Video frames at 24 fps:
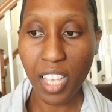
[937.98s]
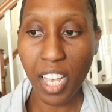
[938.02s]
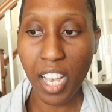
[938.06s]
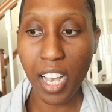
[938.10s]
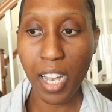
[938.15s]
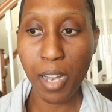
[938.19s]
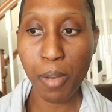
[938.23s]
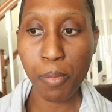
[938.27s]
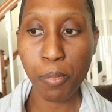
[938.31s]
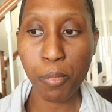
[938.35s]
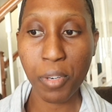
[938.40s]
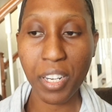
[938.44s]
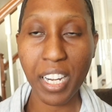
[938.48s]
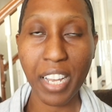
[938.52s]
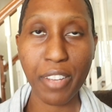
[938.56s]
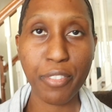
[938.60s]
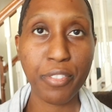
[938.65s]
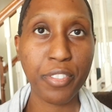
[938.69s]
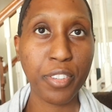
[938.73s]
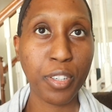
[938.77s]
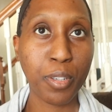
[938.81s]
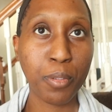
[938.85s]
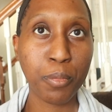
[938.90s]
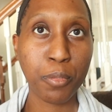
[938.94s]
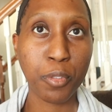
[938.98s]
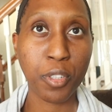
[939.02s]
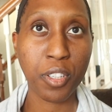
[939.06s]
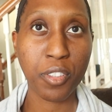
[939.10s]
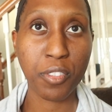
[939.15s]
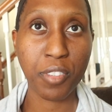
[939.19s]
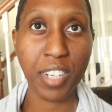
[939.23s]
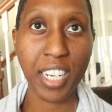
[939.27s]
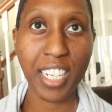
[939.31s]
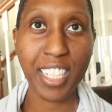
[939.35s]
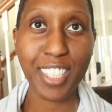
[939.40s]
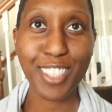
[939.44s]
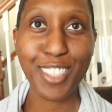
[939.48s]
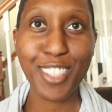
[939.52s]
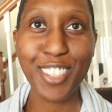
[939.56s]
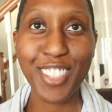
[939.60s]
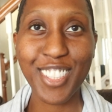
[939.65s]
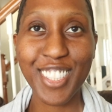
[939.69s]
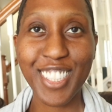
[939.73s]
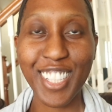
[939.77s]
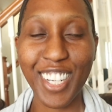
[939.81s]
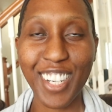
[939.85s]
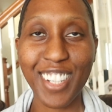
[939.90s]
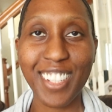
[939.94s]
um, when I feel more ready to
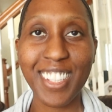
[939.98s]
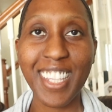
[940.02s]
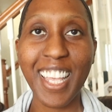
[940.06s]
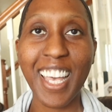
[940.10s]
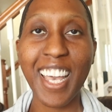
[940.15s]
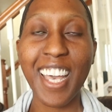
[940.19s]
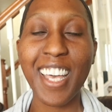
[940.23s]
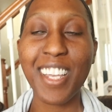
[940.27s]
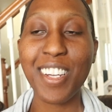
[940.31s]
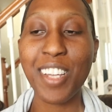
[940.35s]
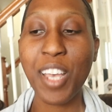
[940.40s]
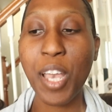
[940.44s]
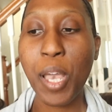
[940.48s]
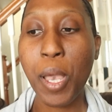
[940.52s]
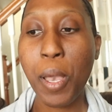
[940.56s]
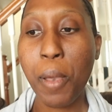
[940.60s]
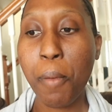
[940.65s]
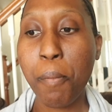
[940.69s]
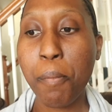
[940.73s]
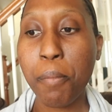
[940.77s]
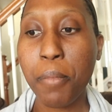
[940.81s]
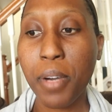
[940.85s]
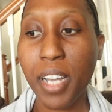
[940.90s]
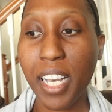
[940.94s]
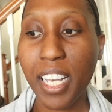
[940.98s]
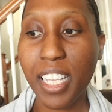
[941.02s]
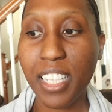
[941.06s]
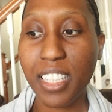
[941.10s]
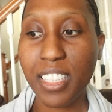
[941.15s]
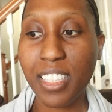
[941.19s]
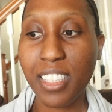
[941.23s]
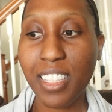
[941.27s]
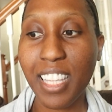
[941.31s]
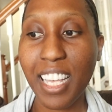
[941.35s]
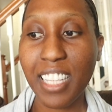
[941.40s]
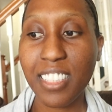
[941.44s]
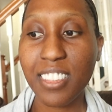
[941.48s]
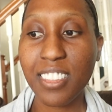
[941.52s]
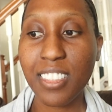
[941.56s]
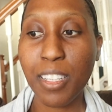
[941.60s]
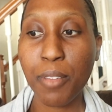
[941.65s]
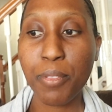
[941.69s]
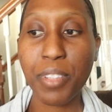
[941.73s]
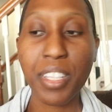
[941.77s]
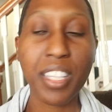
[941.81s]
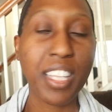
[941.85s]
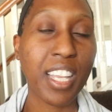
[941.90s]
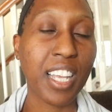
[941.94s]
share that, but that's
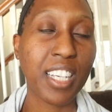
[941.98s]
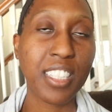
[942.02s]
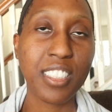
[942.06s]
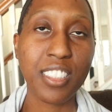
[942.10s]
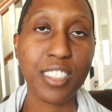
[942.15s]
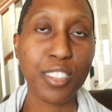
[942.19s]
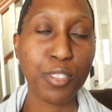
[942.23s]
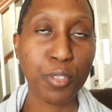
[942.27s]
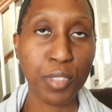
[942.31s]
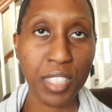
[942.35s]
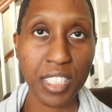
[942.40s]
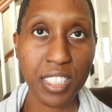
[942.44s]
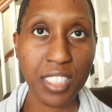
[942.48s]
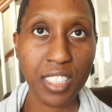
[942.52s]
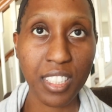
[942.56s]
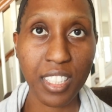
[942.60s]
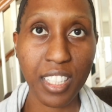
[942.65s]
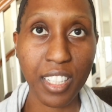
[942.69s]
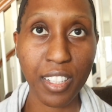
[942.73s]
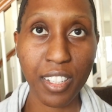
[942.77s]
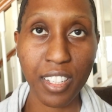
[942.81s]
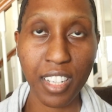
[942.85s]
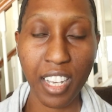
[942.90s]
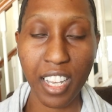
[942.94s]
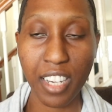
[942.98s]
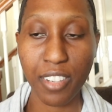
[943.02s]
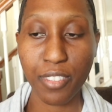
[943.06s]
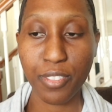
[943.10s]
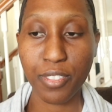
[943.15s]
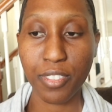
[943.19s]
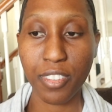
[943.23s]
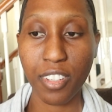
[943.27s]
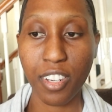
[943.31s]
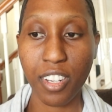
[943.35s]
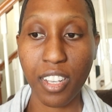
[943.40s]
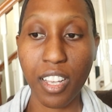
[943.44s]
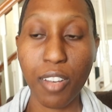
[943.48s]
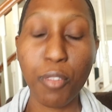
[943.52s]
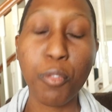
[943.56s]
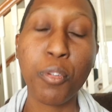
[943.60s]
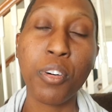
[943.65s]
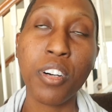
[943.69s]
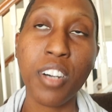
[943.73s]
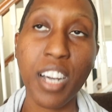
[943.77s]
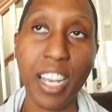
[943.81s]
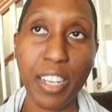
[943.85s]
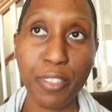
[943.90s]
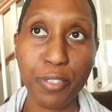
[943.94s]
something that I just recently kind of,
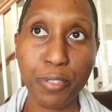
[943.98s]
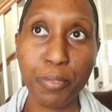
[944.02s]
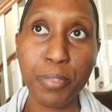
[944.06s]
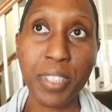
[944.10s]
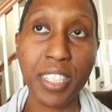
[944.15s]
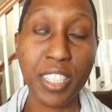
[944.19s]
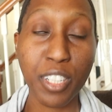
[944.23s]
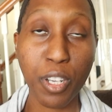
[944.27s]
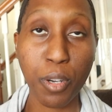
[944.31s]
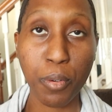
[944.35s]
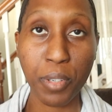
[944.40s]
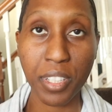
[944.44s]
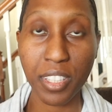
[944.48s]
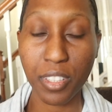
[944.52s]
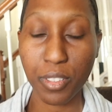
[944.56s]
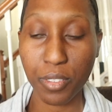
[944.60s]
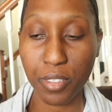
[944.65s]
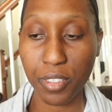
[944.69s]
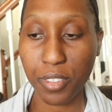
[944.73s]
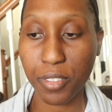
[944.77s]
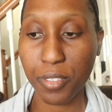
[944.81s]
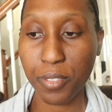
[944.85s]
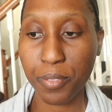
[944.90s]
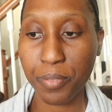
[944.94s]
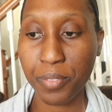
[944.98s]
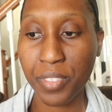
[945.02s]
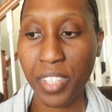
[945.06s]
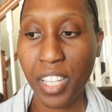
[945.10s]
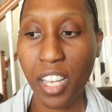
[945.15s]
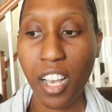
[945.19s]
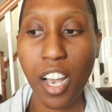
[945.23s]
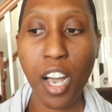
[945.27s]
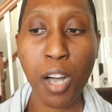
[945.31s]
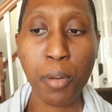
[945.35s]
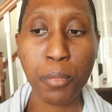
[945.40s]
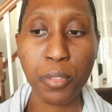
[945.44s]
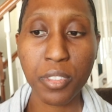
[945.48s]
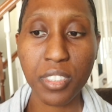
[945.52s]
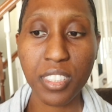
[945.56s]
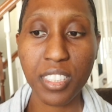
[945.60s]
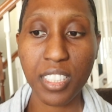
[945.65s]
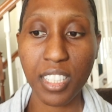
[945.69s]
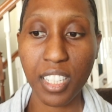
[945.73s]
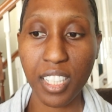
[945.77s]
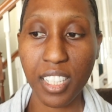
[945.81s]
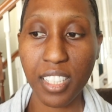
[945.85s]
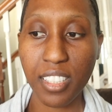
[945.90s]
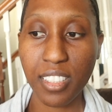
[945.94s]
well, I've been going through,
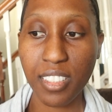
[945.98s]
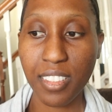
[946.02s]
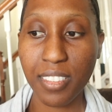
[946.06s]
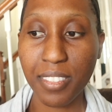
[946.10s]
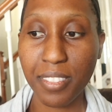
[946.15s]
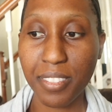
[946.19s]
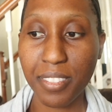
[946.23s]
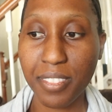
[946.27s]
almost done.